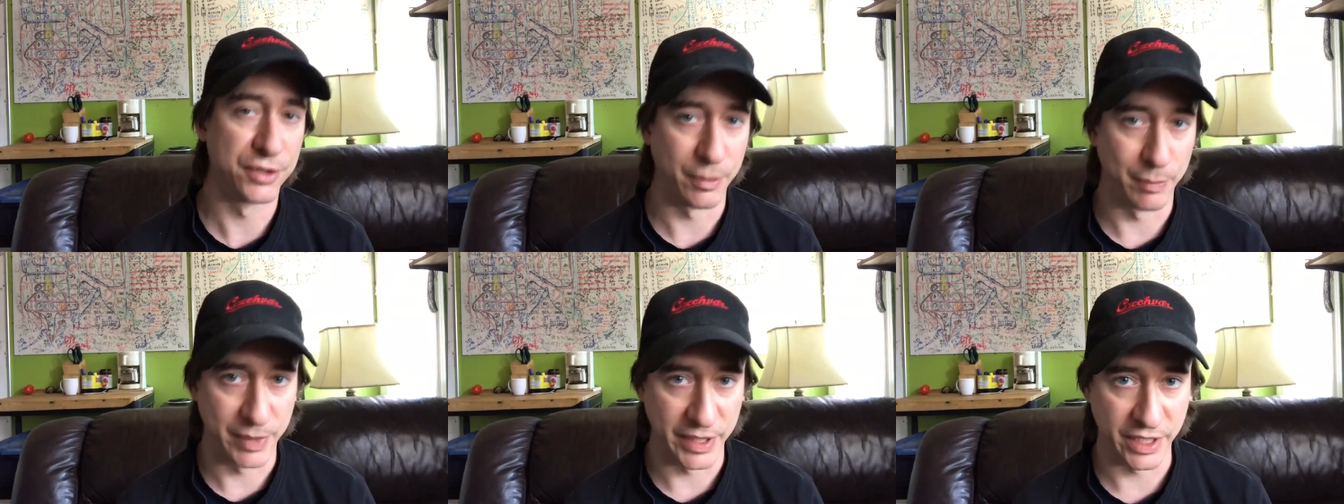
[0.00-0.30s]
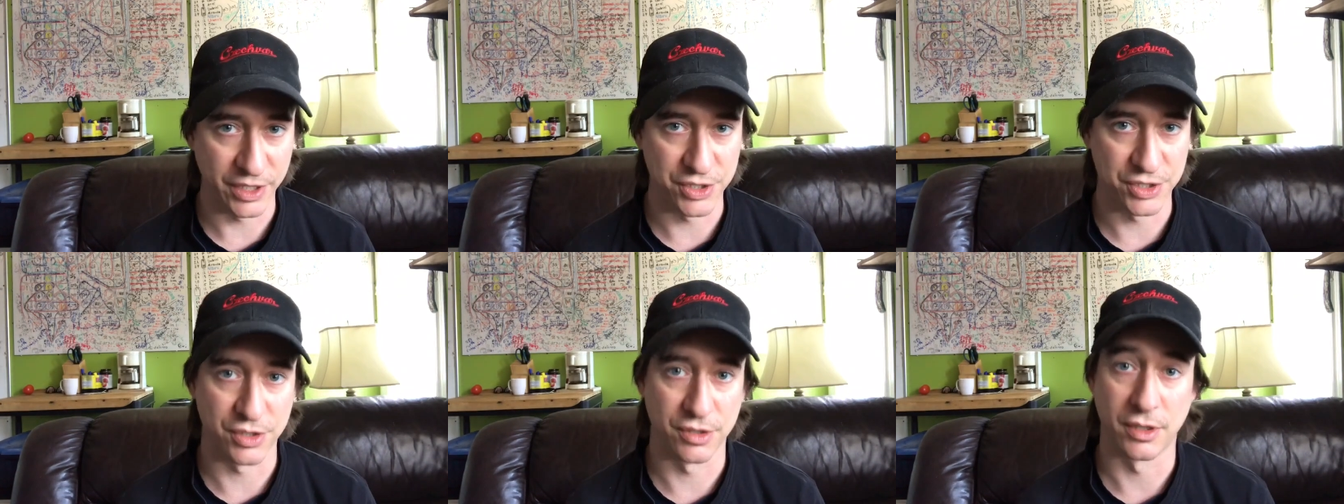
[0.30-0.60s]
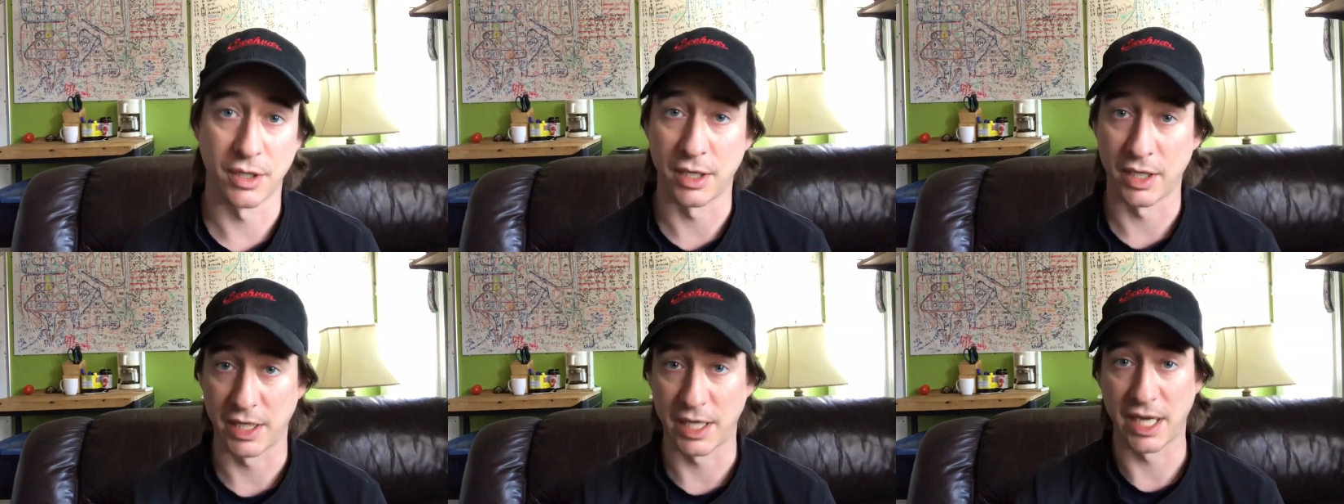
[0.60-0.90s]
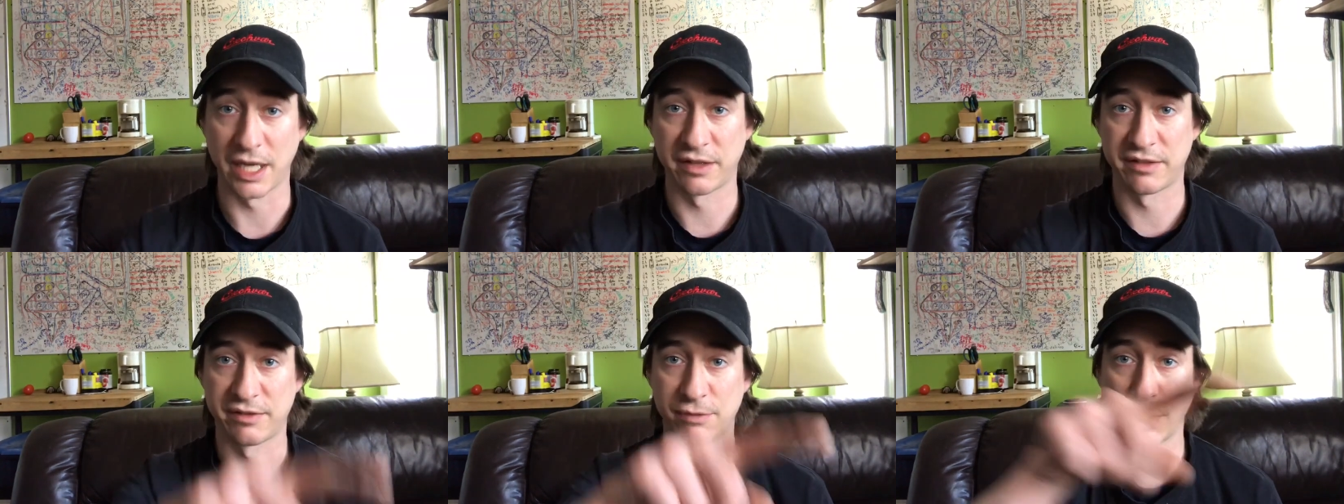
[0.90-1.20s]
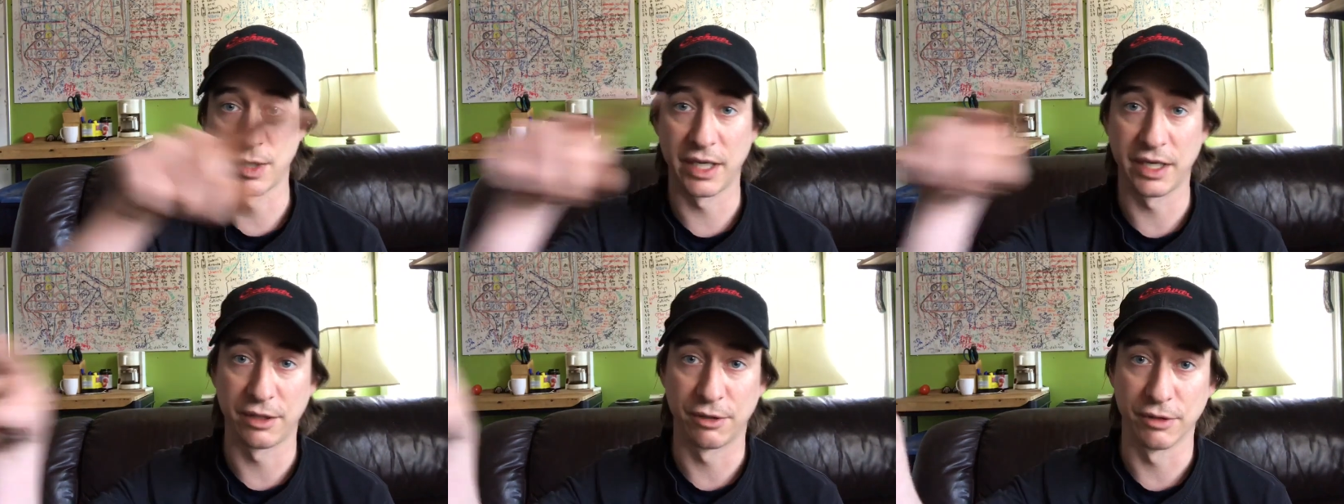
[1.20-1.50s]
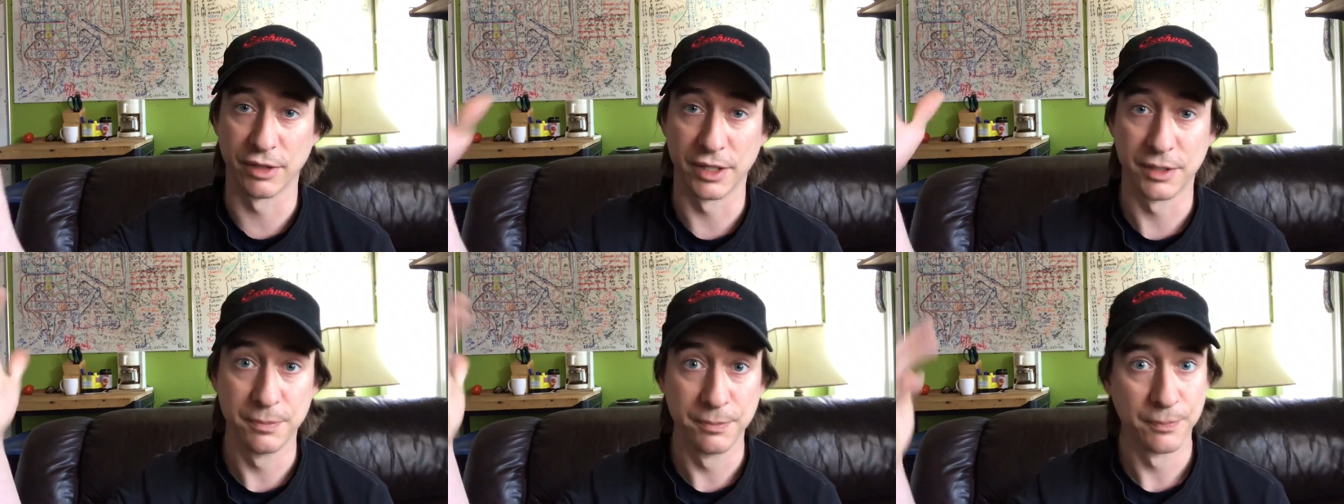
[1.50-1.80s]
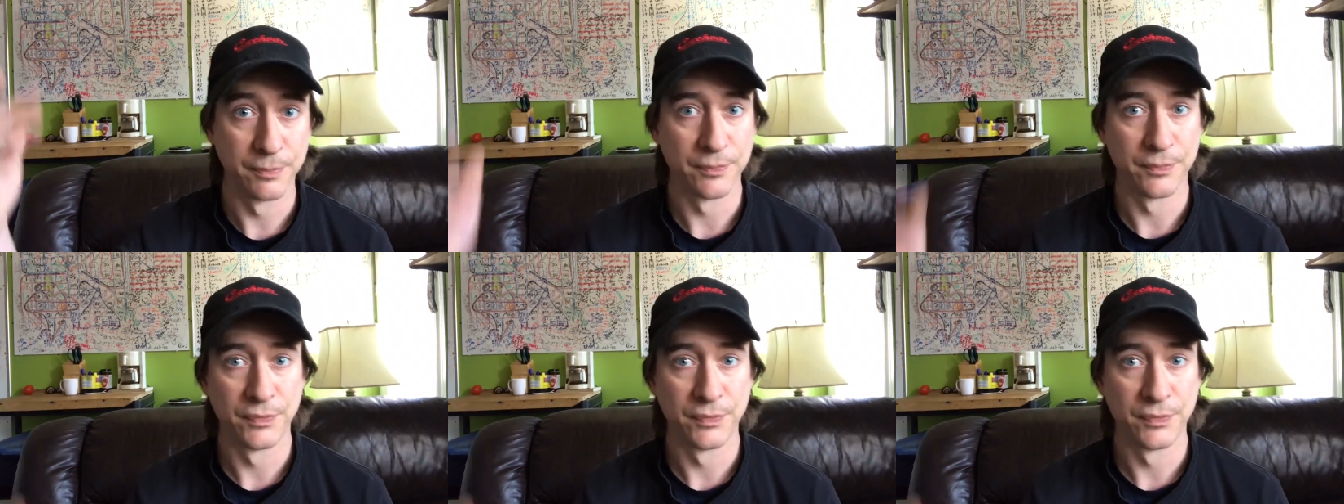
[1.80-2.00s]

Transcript: depiction on an XY grid